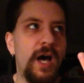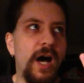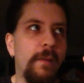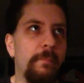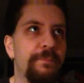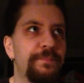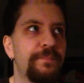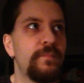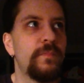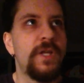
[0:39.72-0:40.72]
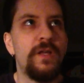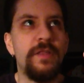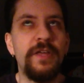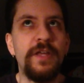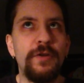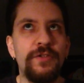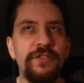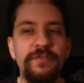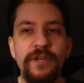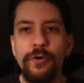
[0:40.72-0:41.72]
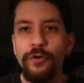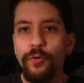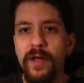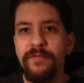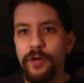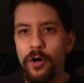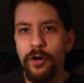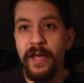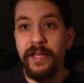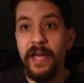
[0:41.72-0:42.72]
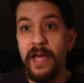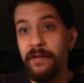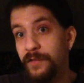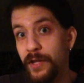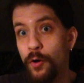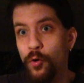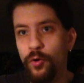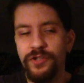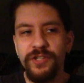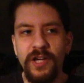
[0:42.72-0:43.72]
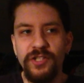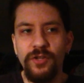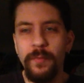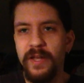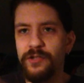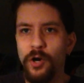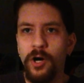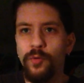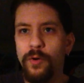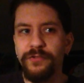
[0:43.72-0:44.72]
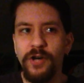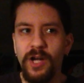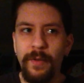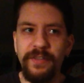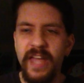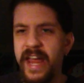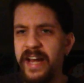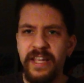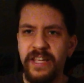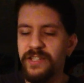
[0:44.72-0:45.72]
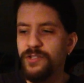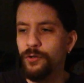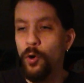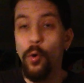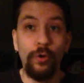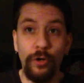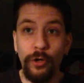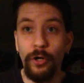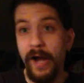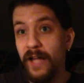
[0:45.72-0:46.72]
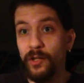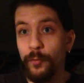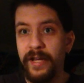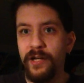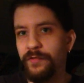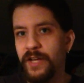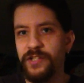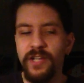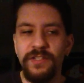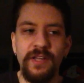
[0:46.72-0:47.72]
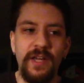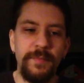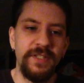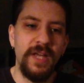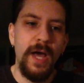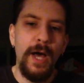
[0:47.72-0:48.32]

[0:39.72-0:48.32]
Um, then there's the Video Graveyard, a k a. Video Horror Section, me and Dark Wolf talking about the eighties, or horror, or Halloween, or V H S tapes.